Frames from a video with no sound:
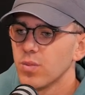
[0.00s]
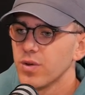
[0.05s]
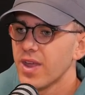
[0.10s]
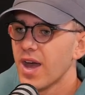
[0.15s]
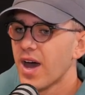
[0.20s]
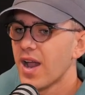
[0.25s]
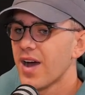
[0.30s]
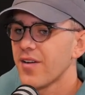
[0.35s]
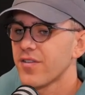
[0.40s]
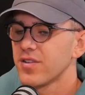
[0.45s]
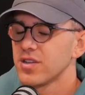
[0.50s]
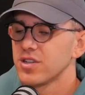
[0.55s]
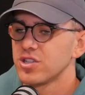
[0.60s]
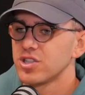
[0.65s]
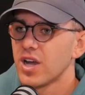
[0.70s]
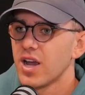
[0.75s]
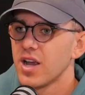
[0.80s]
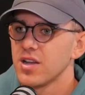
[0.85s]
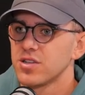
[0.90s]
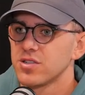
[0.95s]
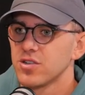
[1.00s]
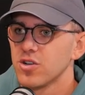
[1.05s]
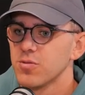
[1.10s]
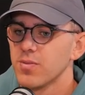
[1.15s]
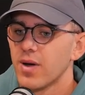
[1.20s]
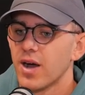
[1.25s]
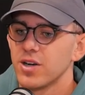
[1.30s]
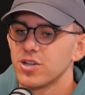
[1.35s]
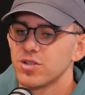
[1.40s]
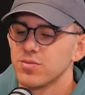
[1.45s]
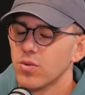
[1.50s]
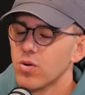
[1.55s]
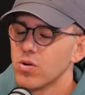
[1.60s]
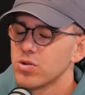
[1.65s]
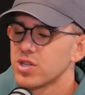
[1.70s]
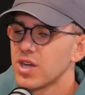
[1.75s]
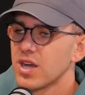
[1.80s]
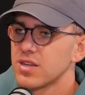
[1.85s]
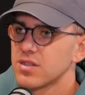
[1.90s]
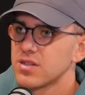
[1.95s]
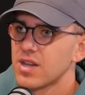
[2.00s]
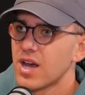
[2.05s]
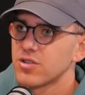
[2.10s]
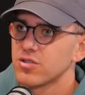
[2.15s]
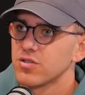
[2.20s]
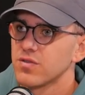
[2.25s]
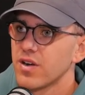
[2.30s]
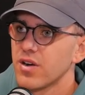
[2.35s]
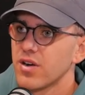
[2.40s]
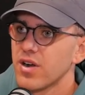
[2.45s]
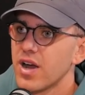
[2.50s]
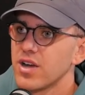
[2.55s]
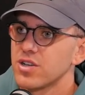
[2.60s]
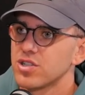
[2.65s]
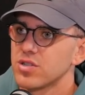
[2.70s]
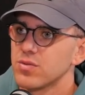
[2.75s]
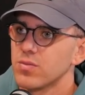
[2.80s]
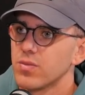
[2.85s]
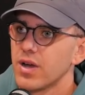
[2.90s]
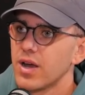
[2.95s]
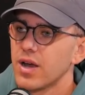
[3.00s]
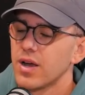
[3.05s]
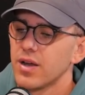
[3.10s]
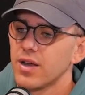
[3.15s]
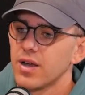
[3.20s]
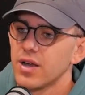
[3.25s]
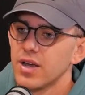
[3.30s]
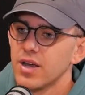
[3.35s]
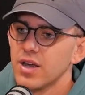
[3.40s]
without having to change too much, more chance of natural variation where